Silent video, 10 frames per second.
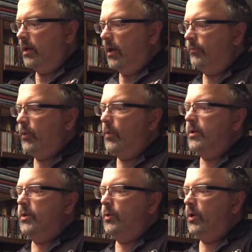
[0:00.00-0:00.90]

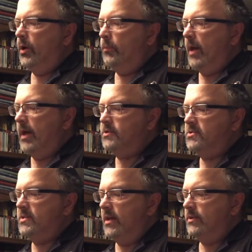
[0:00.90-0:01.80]
Everyone knew her patched
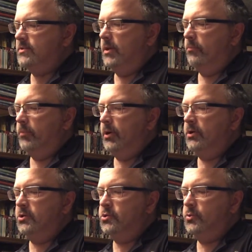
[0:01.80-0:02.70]
sails and
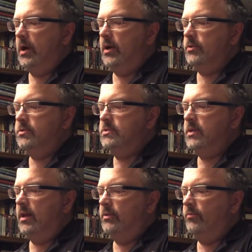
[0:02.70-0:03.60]
burdened shrouds
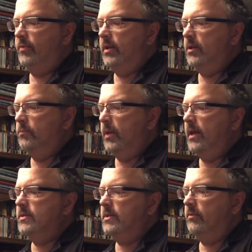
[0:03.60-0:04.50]
and the faded
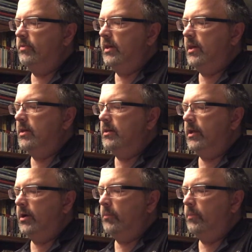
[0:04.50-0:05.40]
paint of the eagle
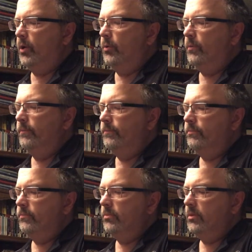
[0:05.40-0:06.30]
at her bow.
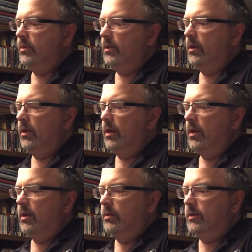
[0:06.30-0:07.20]

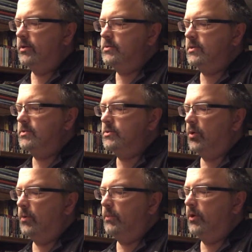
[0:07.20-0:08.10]
"There's the
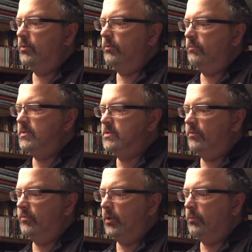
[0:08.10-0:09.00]
store boat," Mr.
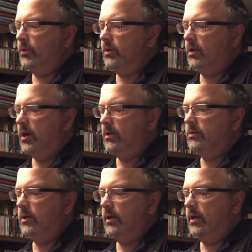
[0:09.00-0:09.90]
Philbrook
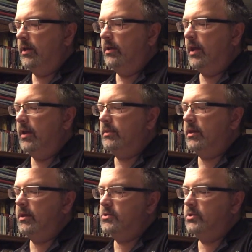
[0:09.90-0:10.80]
called in at the
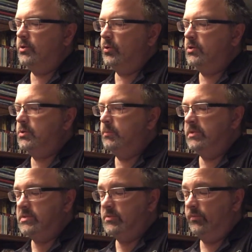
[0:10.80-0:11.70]
kitchen door to
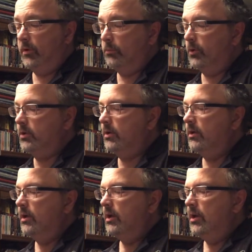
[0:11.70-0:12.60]
Mrs. Philbrook,
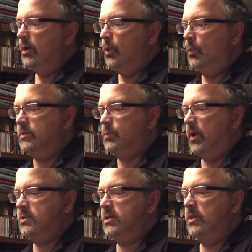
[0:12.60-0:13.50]
who was
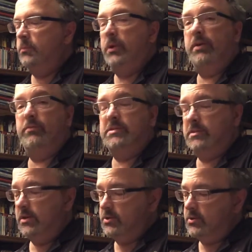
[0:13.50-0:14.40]
washing the breakfast
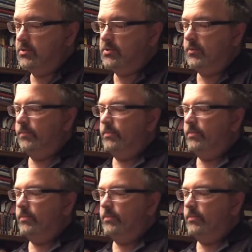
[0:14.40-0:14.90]
dishes.